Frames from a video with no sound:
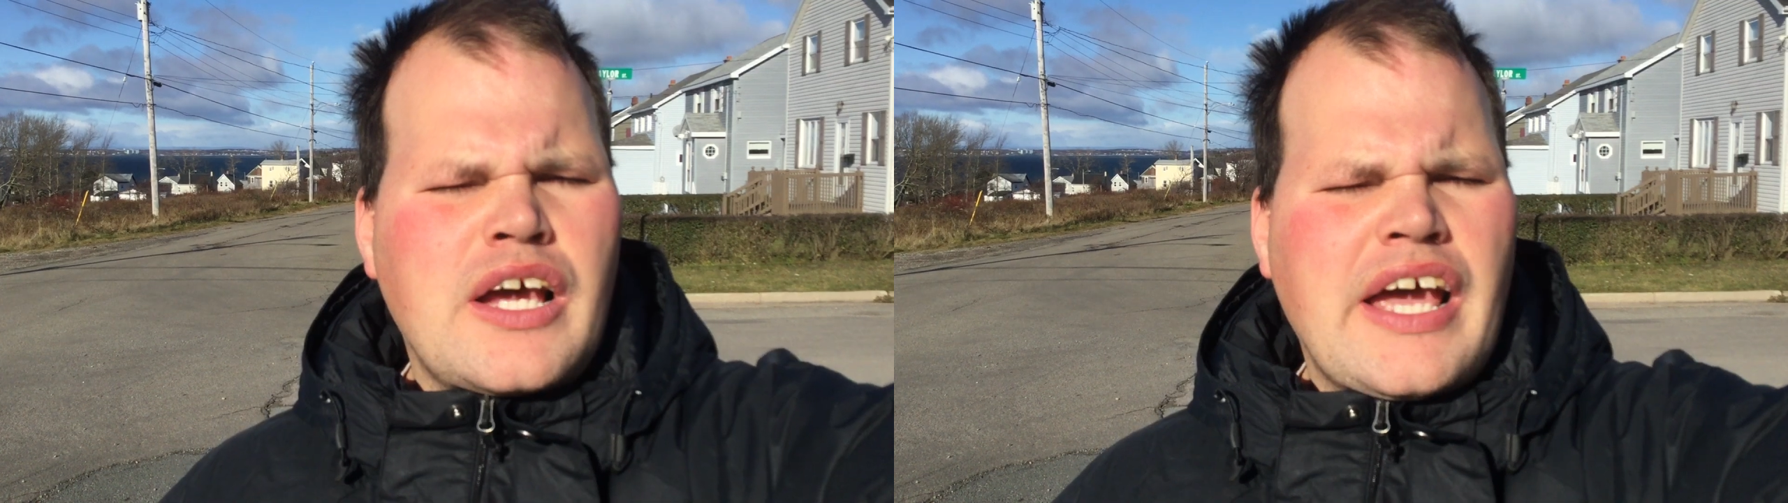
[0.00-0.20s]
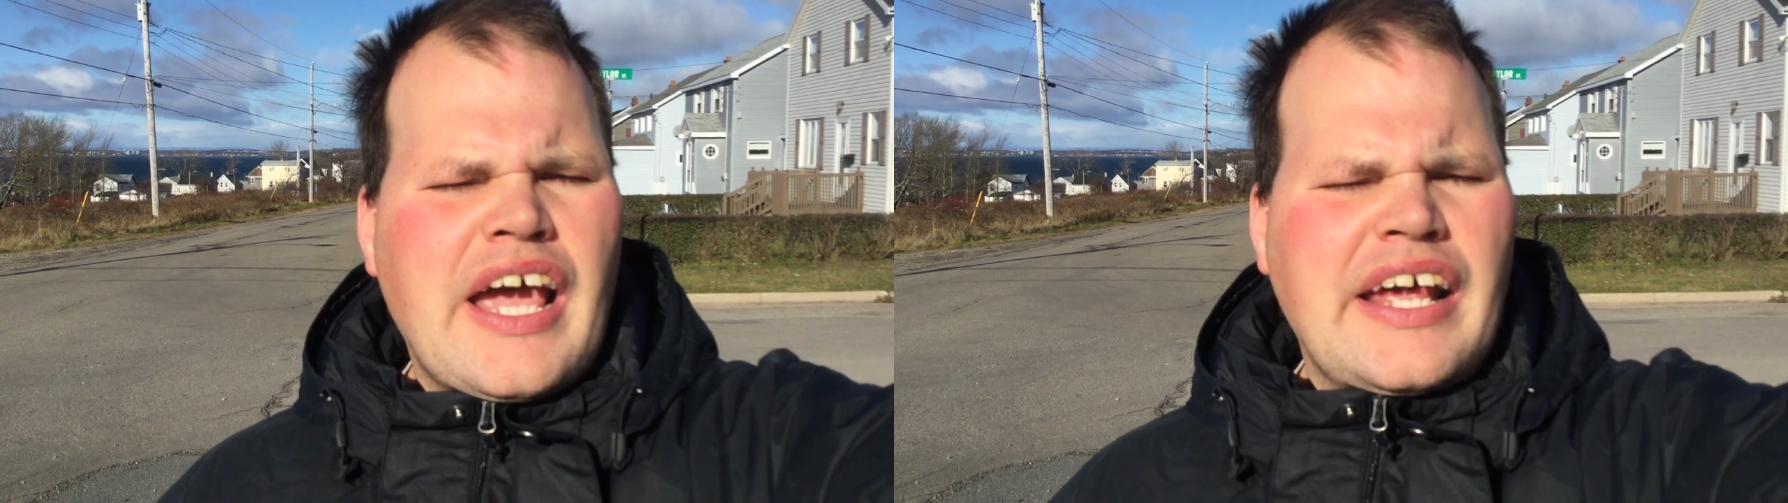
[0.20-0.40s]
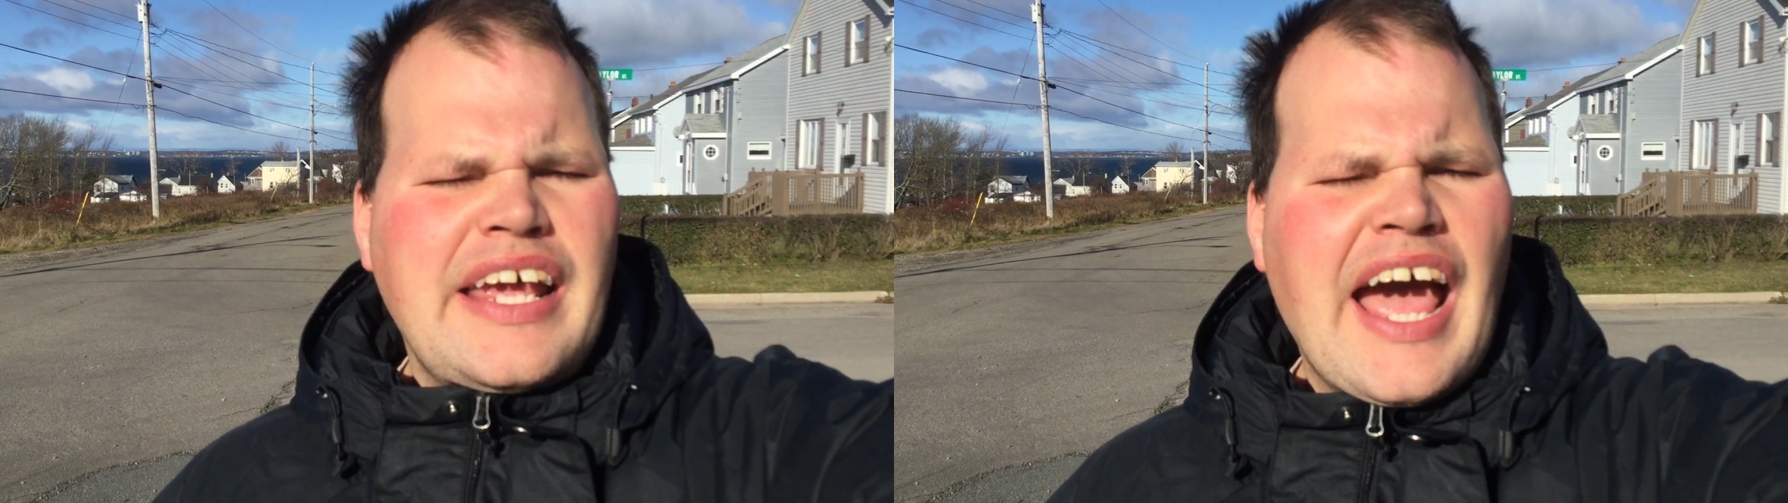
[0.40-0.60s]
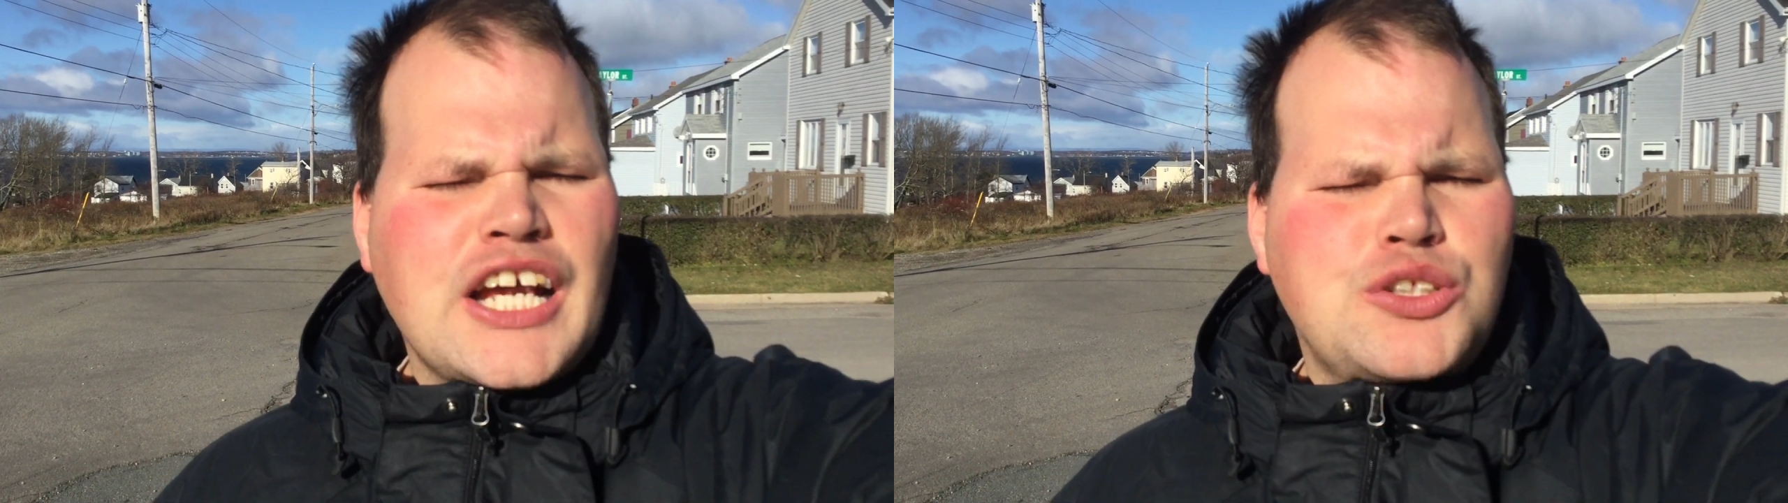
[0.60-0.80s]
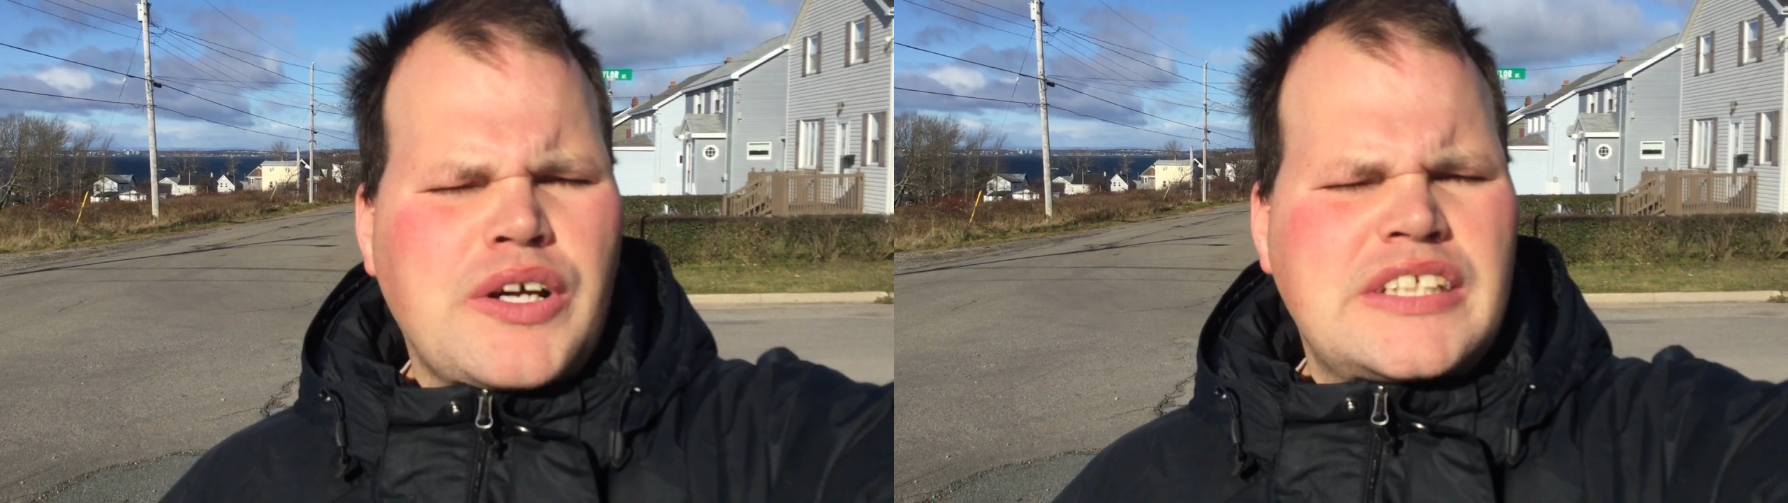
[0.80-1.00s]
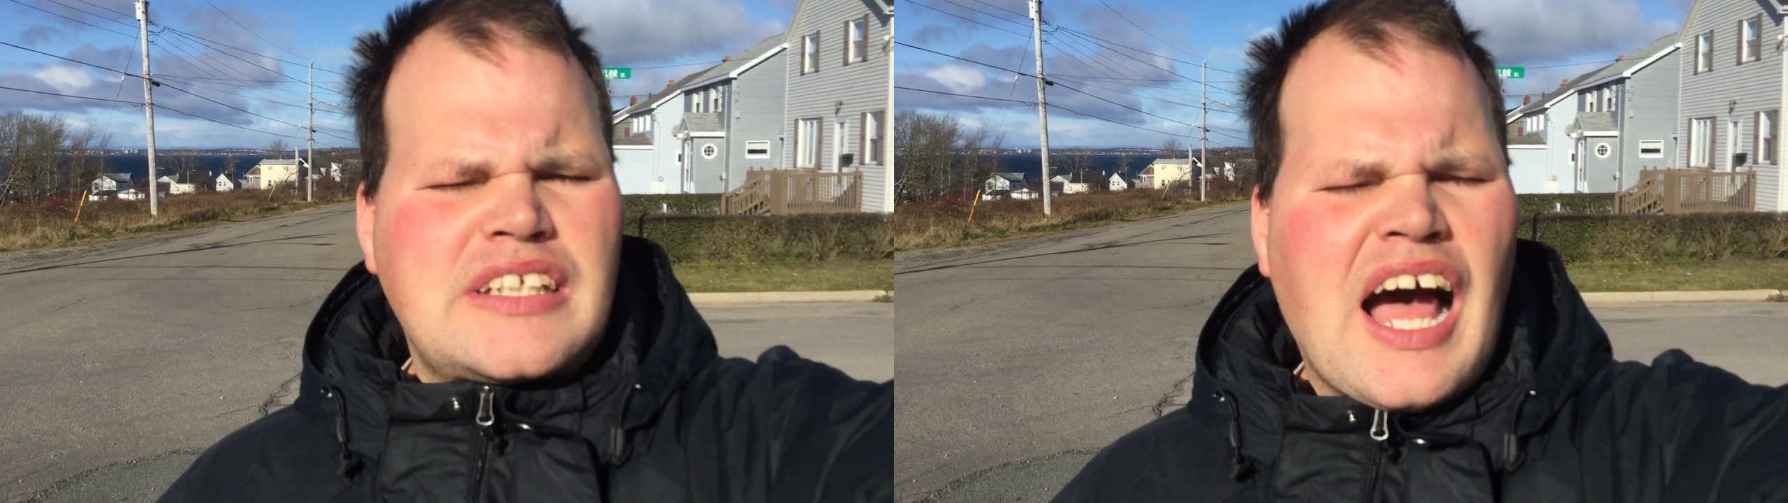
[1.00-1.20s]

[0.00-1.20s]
and the asteroid's